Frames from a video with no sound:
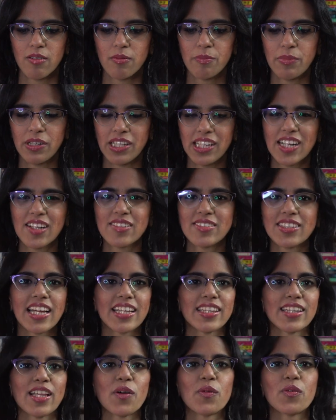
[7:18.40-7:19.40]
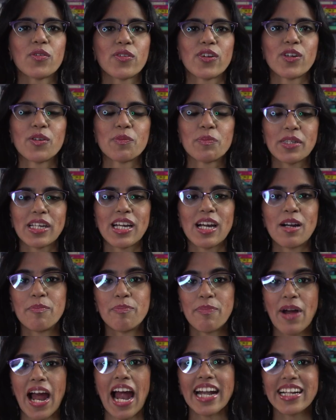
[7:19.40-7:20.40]
believe that there could be a
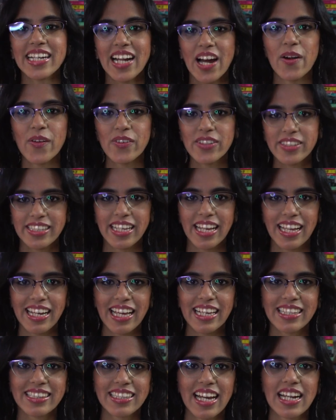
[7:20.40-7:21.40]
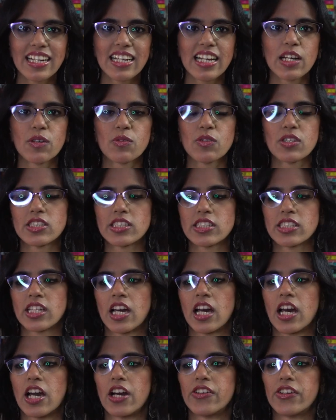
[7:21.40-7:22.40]
band out there like that. It was
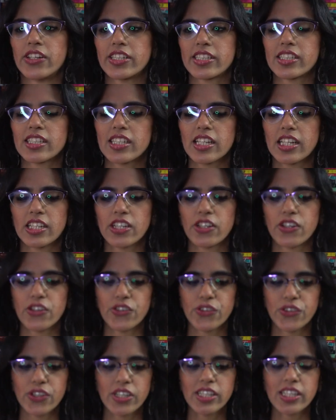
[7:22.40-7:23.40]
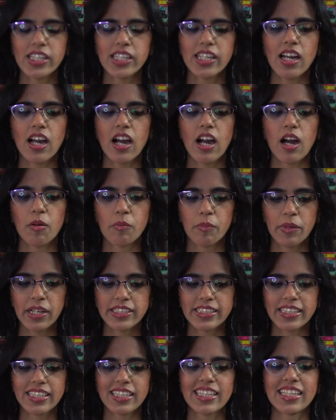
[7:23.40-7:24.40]
written in a really
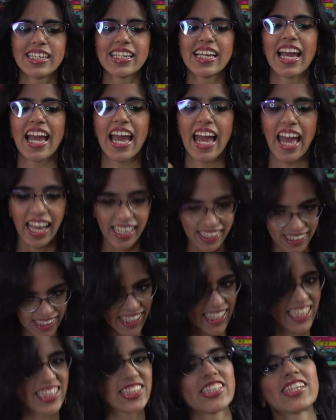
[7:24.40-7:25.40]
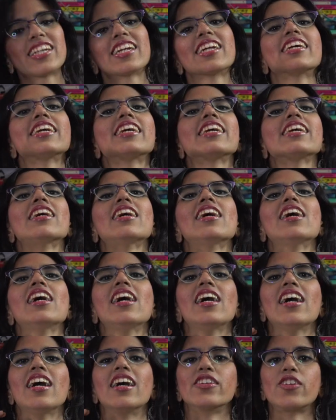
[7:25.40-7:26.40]
amazingly, engagingly
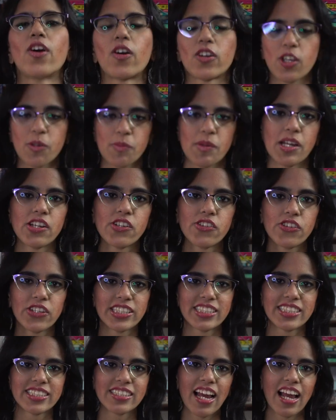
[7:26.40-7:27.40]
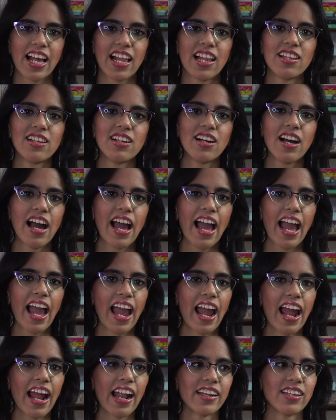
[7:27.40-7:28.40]
documentary style,
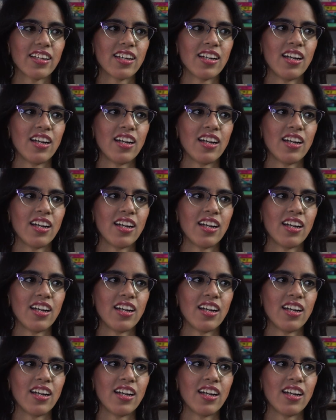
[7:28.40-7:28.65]
and